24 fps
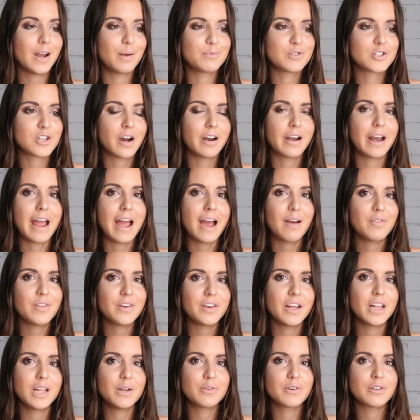I'm starting to have the
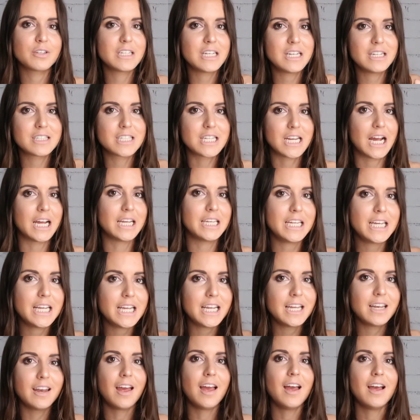daily routines that I
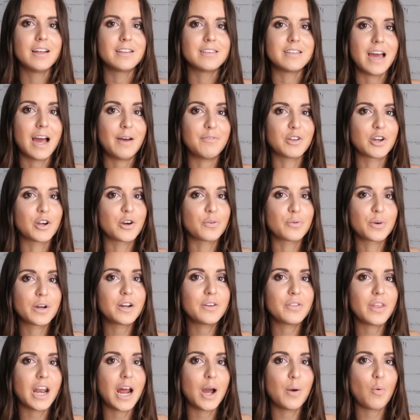need to have the
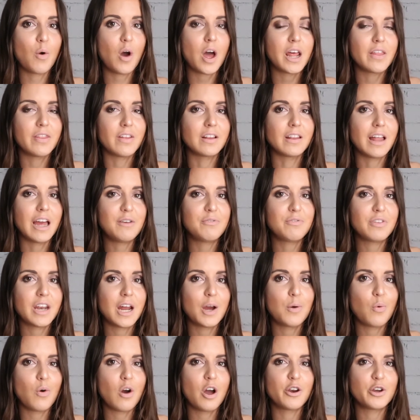career that I want and the life that
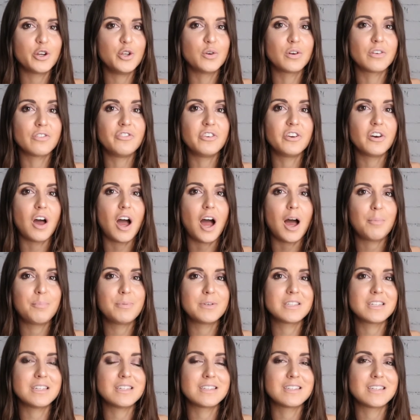I want. Or you could feel
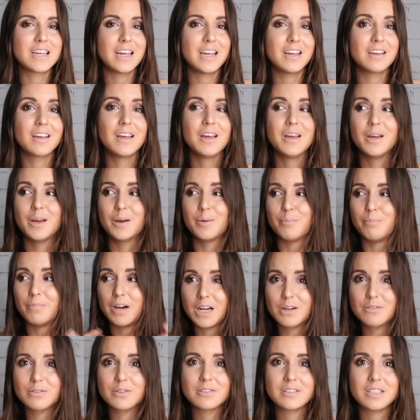opposite, saying,
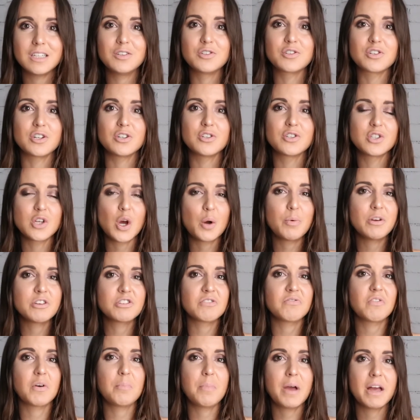my routines are in so much
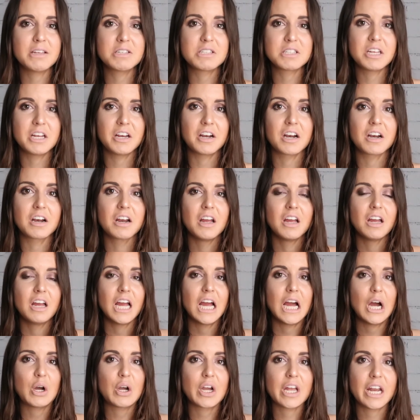of a mess here.
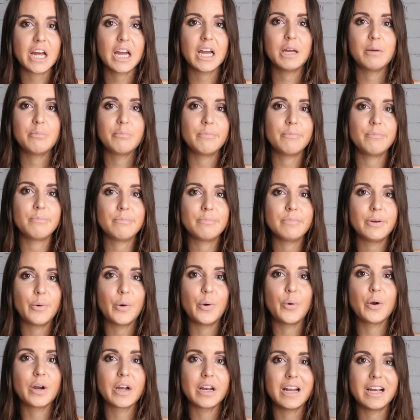How can I
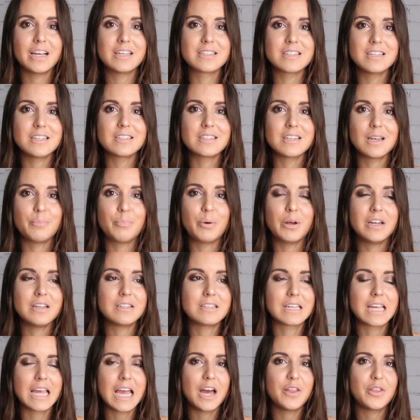organize this and put it
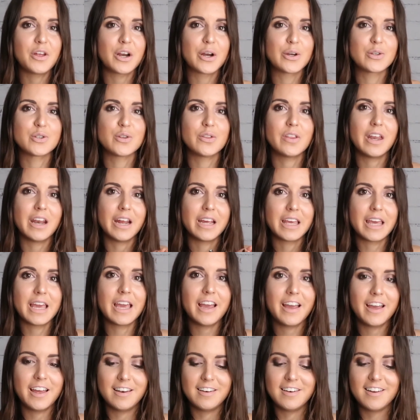together so that I
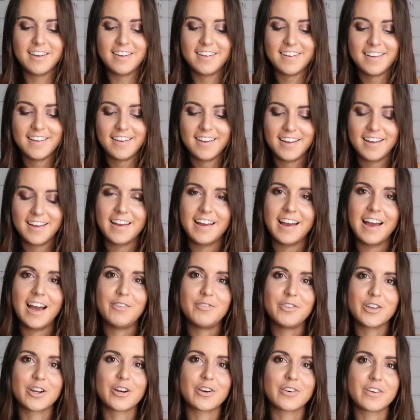can
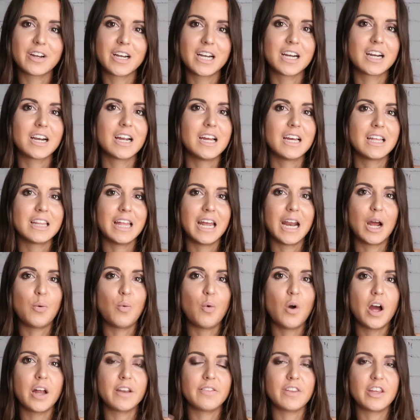have the career that I
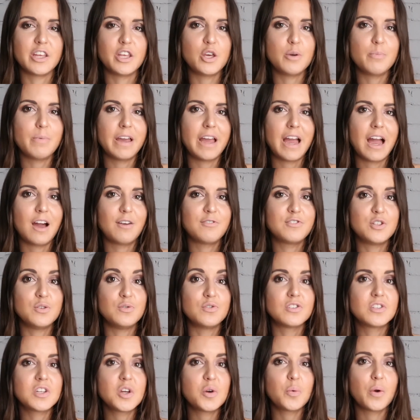want, that you may have to
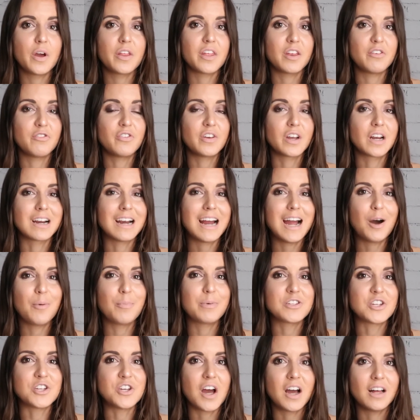sit with and figure out,
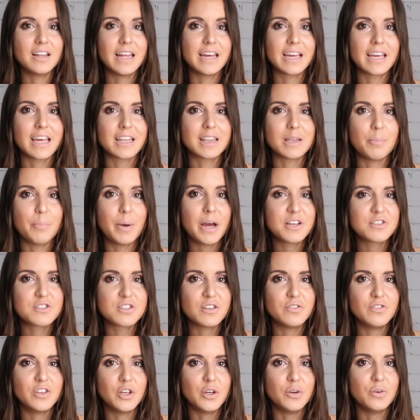but to not let get the
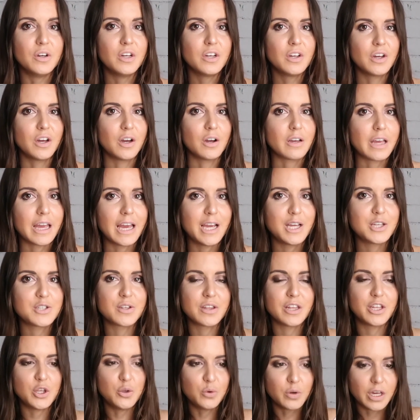best of you, okay,
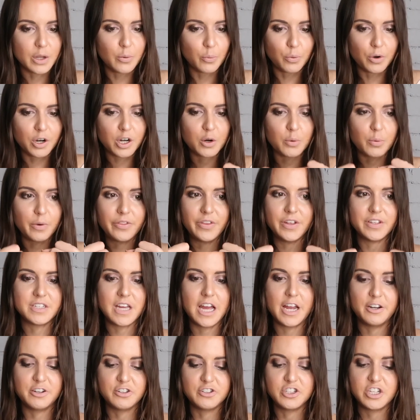so that you can work with this
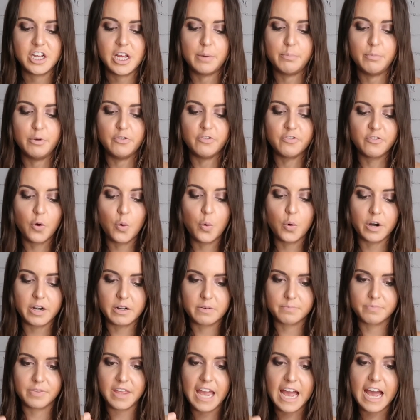energy and move
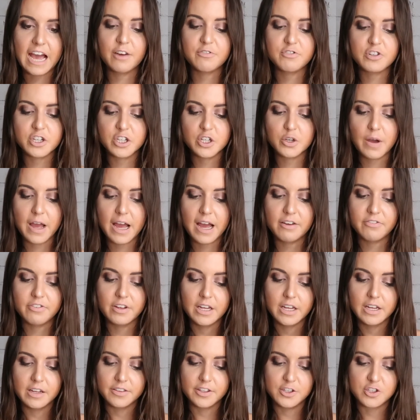forward. After you have
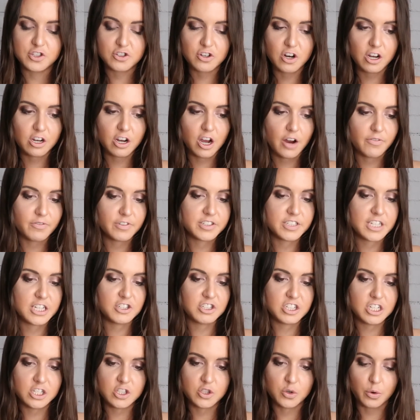these strong
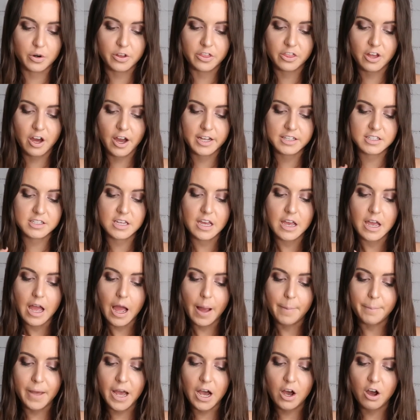conversations or thoughts
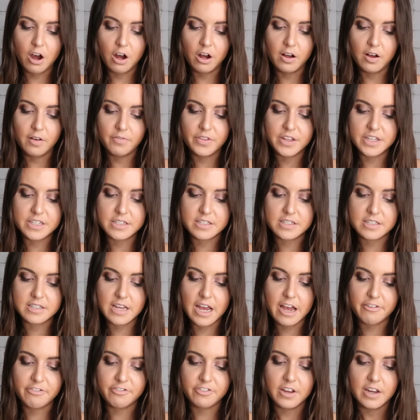about all of this
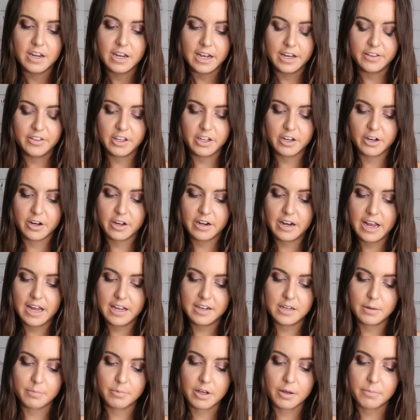stuff, I think you're going to
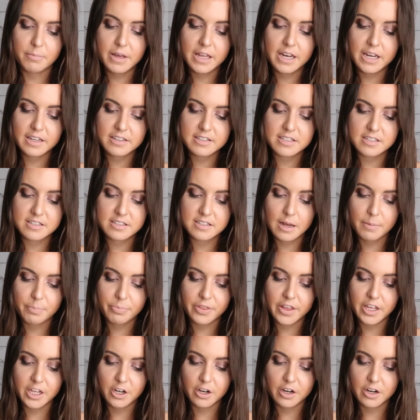end up committing to something.